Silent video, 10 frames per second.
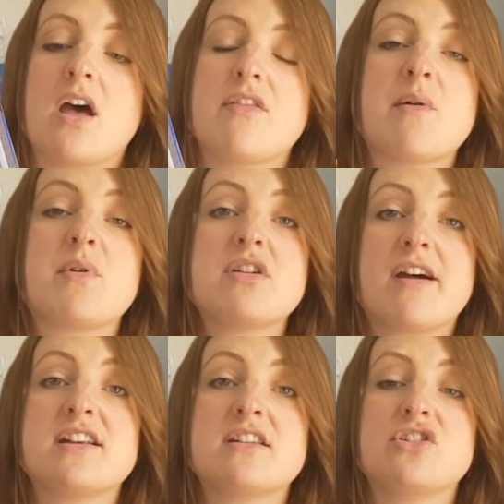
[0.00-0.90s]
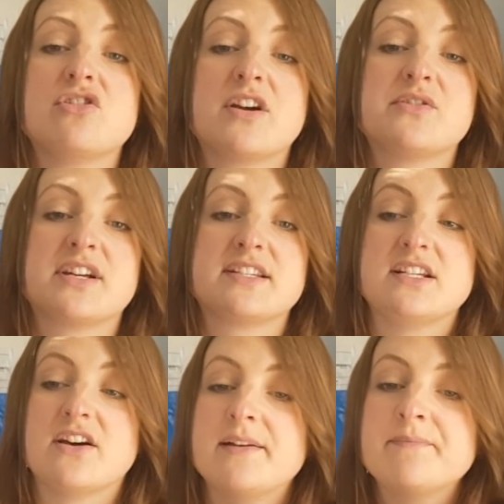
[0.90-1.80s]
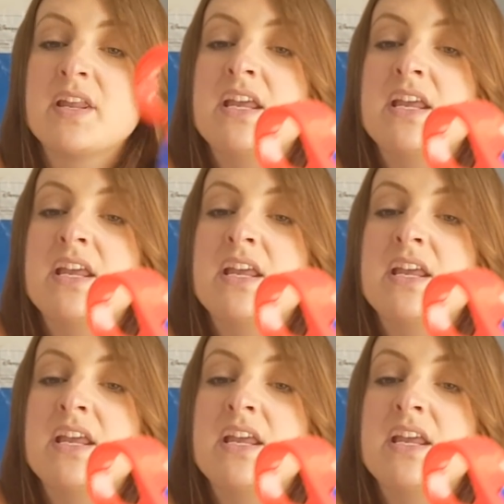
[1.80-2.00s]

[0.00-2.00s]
They were €9.99.